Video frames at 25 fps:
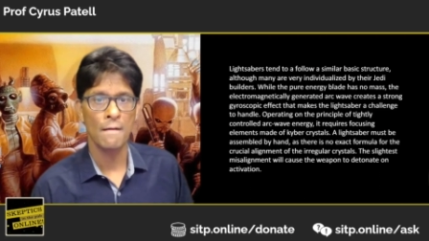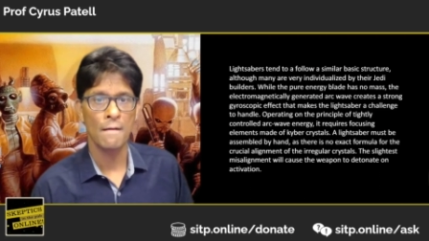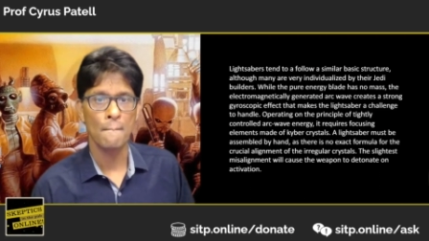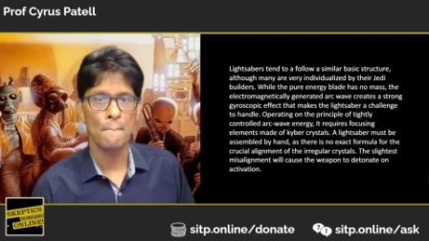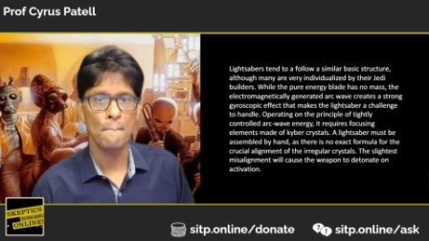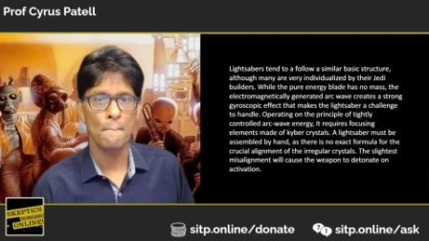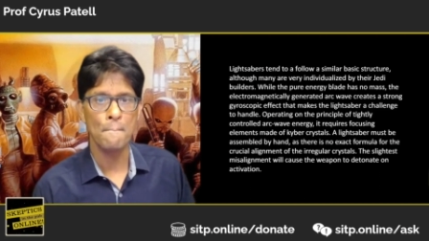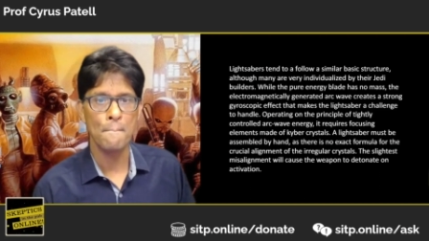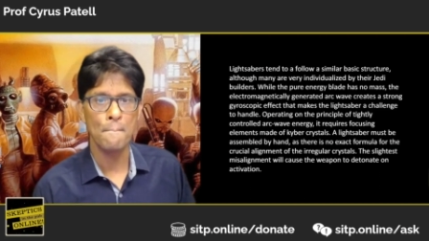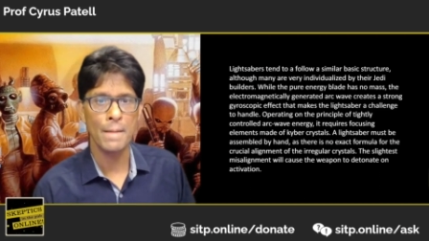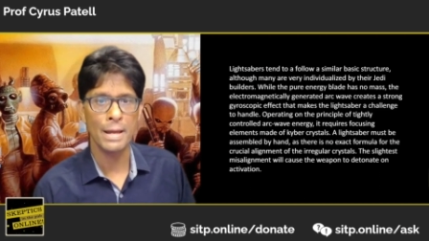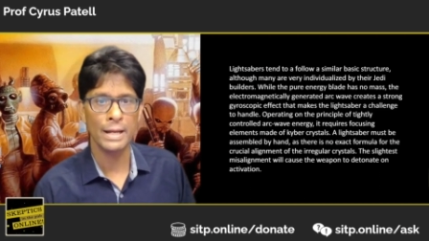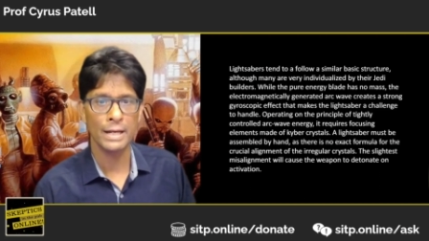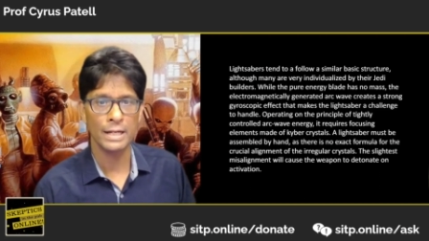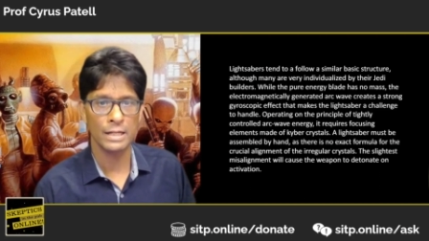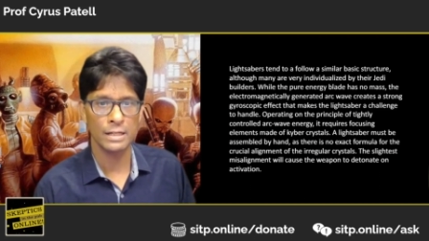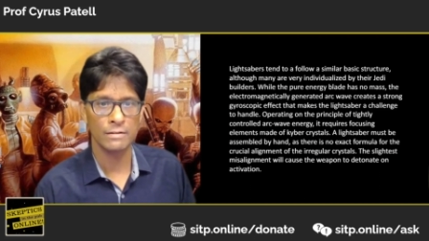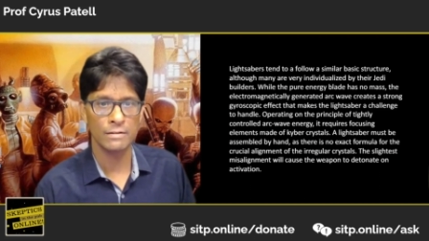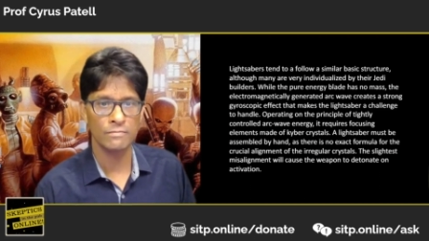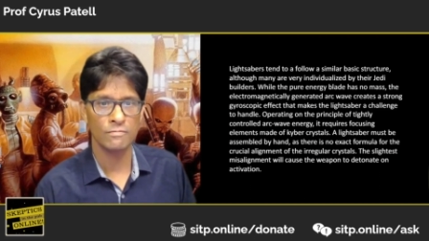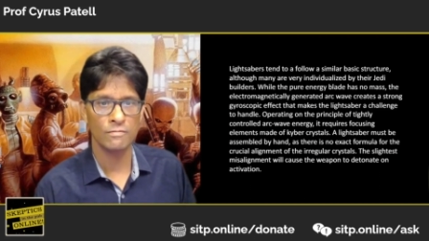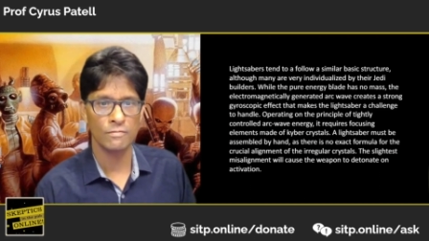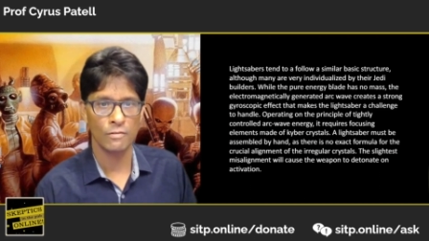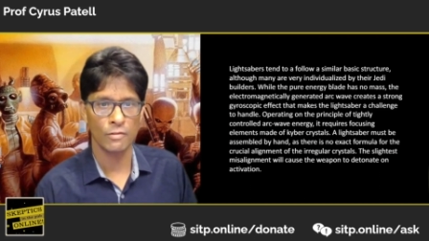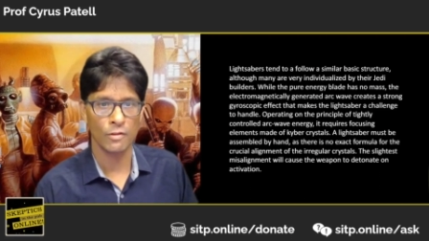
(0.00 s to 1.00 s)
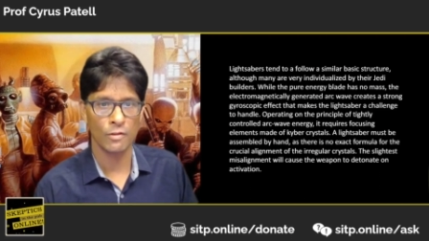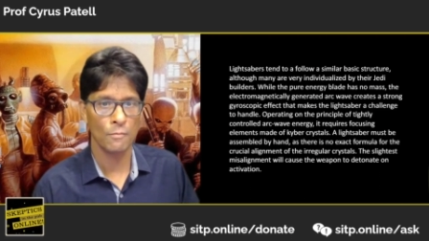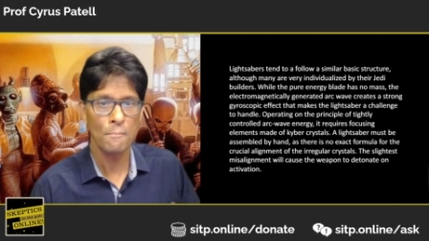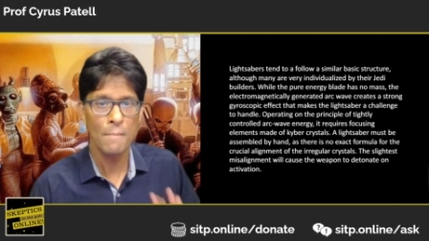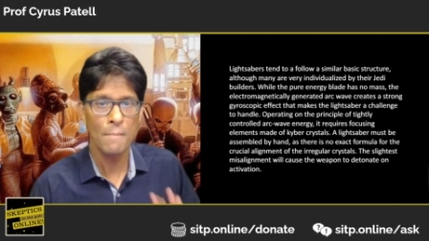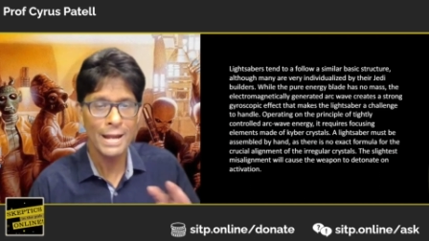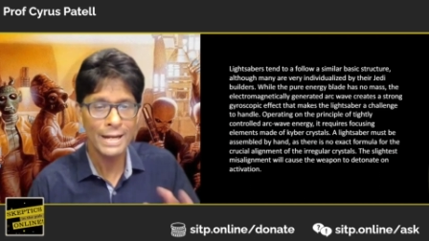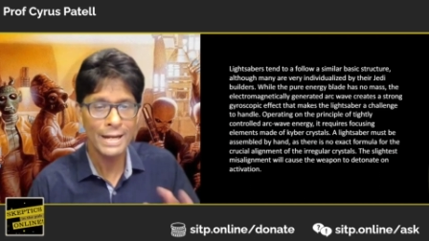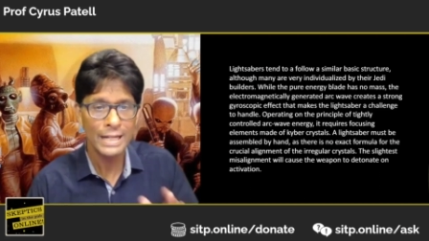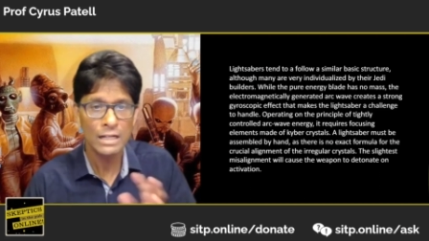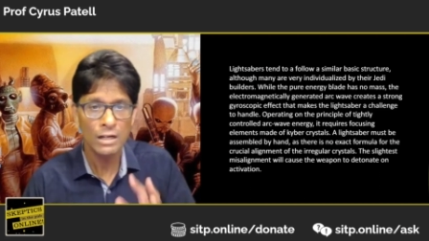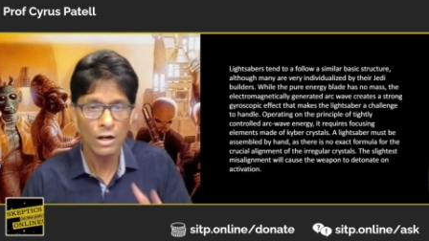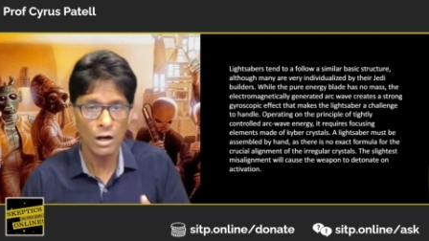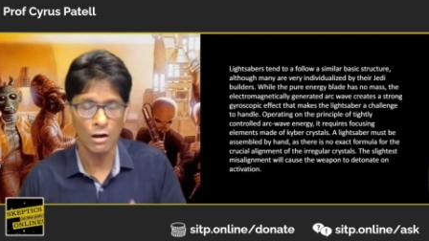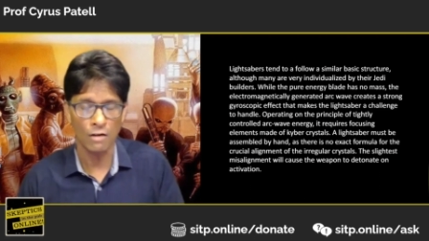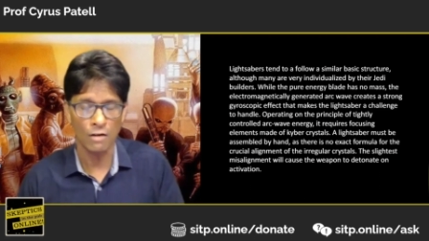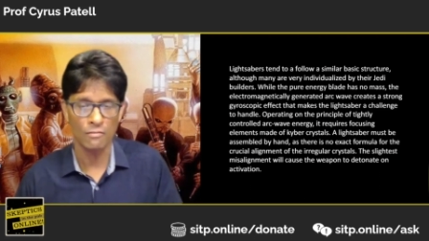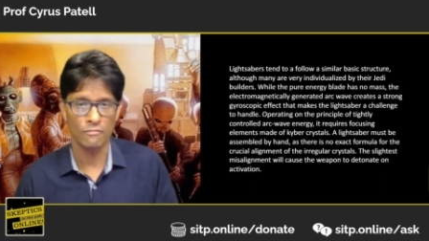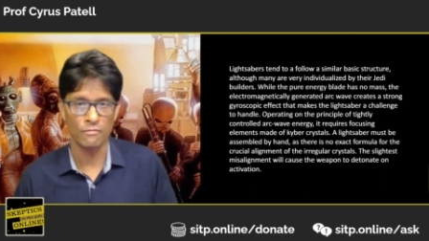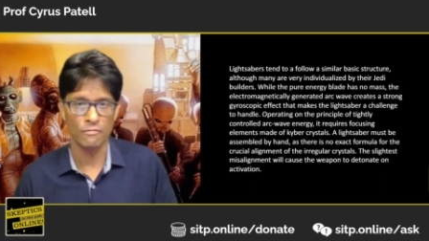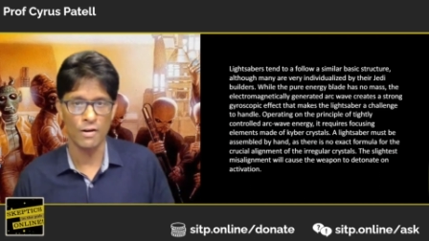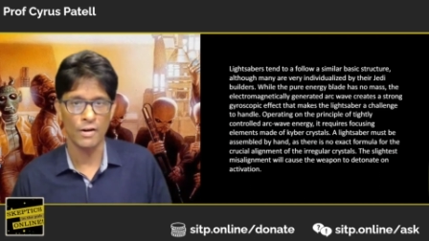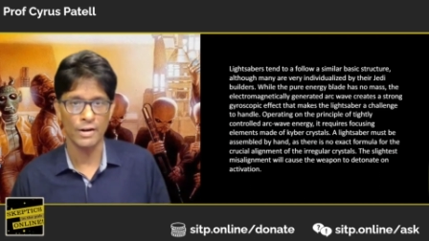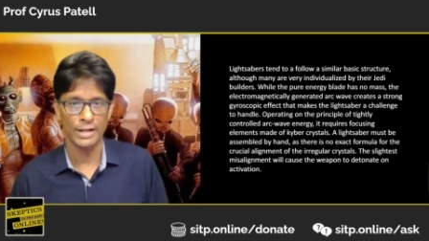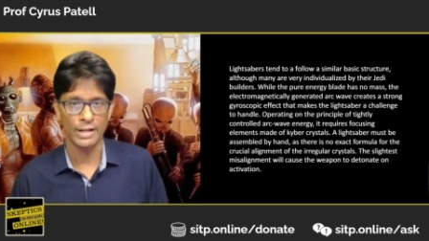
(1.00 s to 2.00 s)
many are
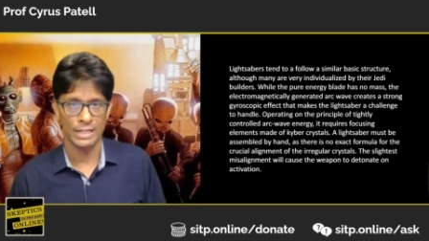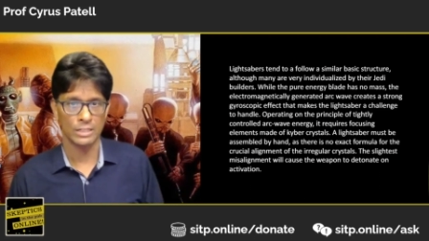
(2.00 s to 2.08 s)
very